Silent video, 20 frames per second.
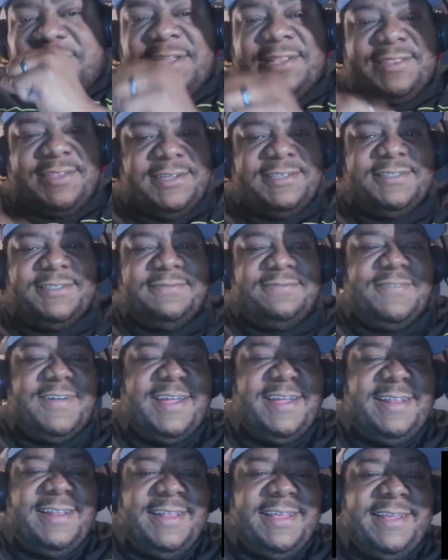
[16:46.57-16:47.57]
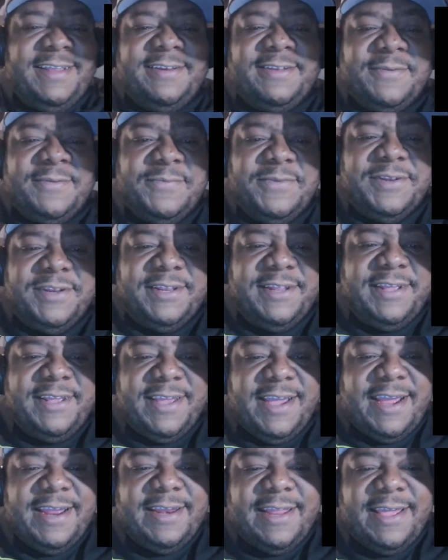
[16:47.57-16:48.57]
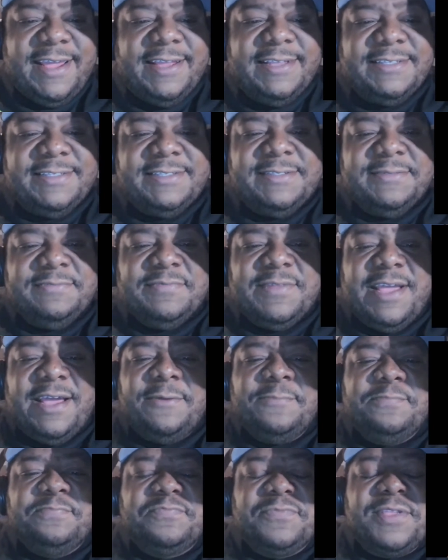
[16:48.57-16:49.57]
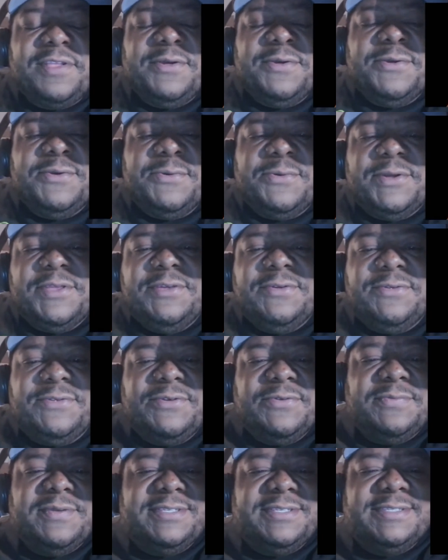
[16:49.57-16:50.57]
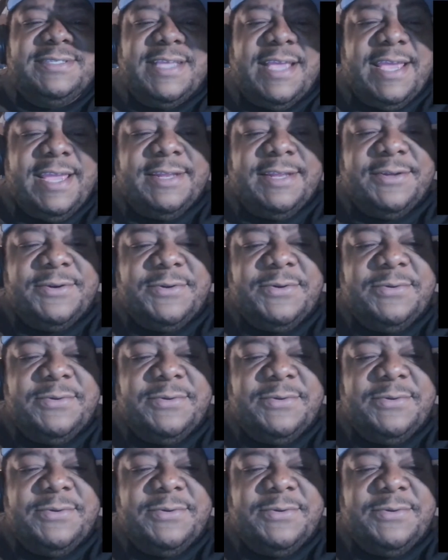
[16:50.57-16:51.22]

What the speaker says: that doesn't violate community guidelines? Now, what YouTube is saying,